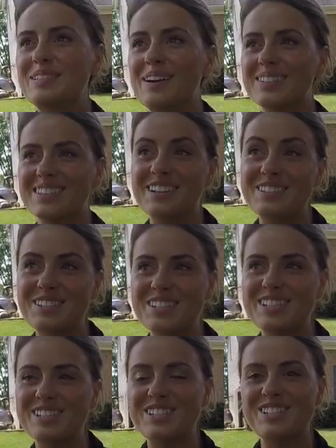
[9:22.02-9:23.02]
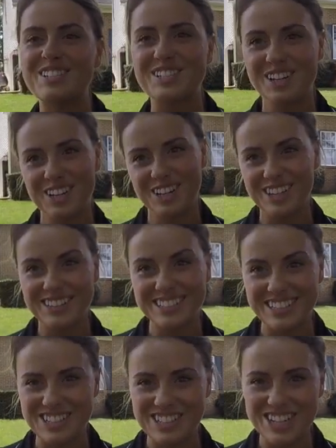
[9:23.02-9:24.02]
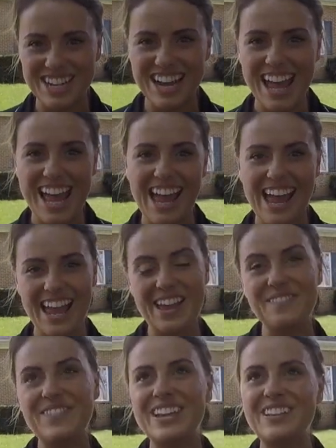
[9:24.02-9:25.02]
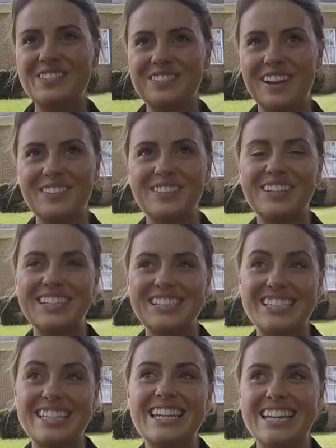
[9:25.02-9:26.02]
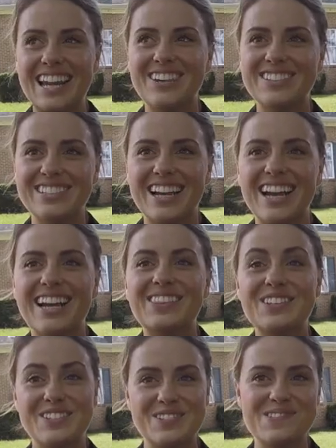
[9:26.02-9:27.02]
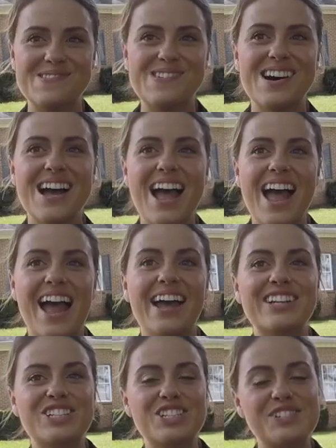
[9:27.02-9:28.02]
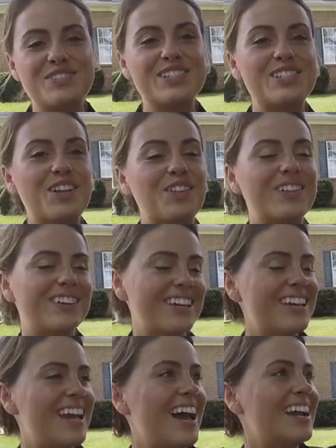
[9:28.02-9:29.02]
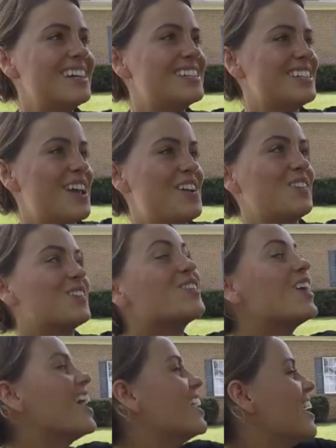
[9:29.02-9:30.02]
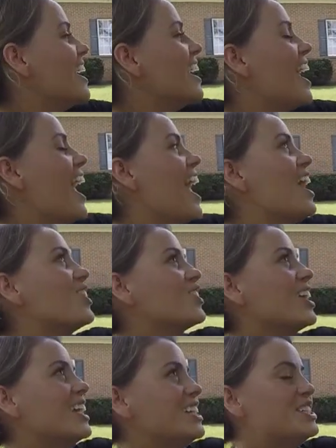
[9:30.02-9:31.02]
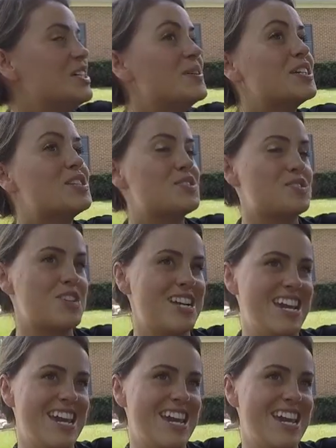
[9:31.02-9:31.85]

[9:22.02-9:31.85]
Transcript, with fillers: Cross country. She had just started cross country, and me and a friend were like sitting outside the school, and she was looking at us and running and ran into a tree.